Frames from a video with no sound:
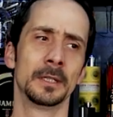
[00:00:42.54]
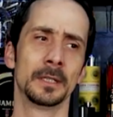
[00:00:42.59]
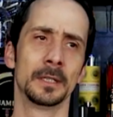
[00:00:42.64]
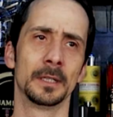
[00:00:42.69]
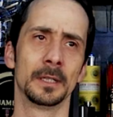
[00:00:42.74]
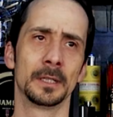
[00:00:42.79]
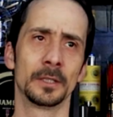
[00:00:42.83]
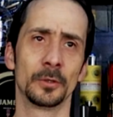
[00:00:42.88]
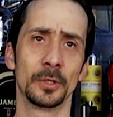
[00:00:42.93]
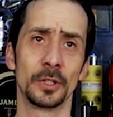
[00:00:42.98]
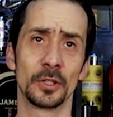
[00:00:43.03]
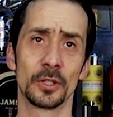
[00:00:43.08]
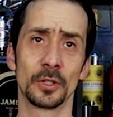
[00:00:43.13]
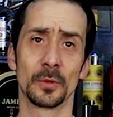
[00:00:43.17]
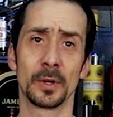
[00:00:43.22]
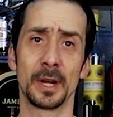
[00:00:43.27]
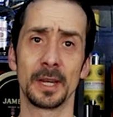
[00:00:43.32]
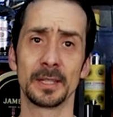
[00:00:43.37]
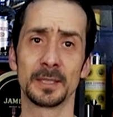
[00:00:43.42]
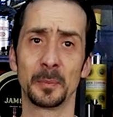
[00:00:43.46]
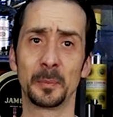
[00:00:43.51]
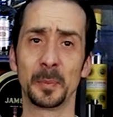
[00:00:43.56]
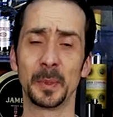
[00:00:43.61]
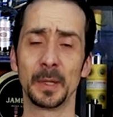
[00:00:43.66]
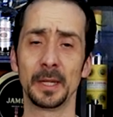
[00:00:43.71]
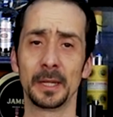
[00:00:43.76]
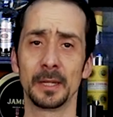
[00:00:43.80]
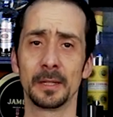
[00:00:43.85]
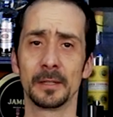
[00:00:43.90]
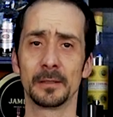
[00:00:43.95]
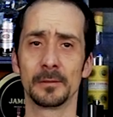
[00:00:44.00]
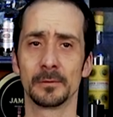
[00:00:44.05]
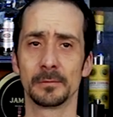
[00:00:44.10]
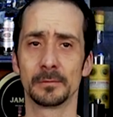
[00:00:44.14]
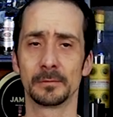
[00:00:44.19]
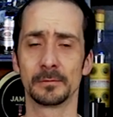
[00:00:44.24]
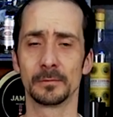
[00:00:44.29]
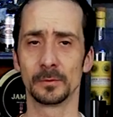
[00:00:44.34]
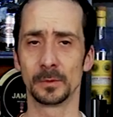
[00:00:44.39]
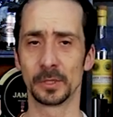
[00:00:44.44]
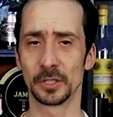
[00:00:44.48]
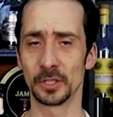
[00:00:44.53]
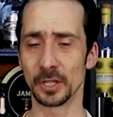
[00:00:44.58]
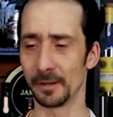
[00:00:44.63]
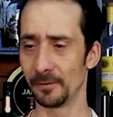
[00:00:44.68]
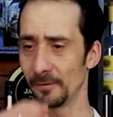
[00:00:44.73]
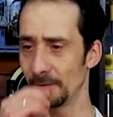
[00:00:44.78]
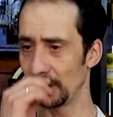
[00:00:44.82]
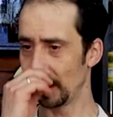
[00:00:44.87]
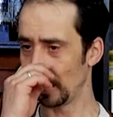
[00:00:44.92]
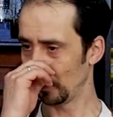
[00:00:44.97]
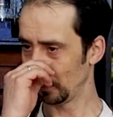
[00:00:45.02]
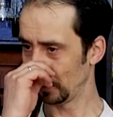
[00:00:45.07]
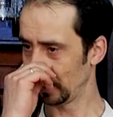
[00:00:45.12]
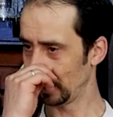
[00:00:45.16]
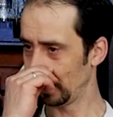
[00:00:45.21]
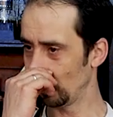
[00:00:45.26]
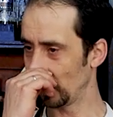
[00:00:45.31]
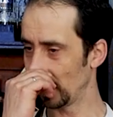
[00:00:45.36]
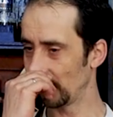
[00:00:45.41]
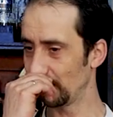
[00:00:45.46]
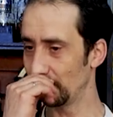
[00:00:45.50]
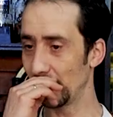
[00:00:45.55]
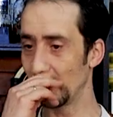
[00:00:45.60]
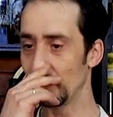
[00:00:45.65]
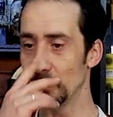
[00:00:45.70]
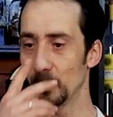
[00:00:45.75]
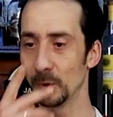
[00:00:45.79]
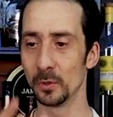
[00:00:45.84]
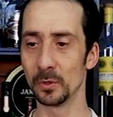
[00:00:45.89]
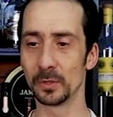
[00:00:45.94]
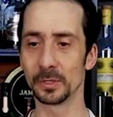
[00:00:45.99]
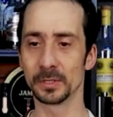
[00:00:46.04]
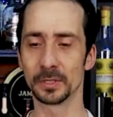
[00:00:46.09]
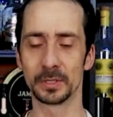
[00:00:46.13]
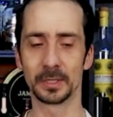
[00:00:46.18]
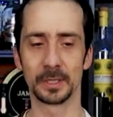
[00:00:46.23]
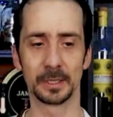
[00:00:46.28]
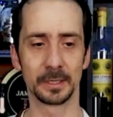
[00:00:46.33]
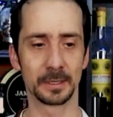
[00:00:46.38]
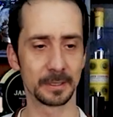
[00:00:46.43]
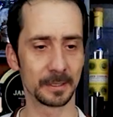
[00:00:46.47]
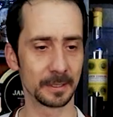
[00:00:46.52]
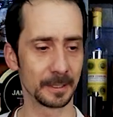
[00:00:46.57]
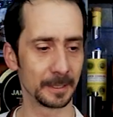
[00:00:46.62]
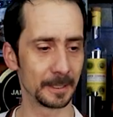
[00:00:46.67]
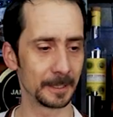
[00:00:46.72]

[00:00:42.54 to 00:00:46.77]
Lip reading: the original recipe, which I found in one of my books, it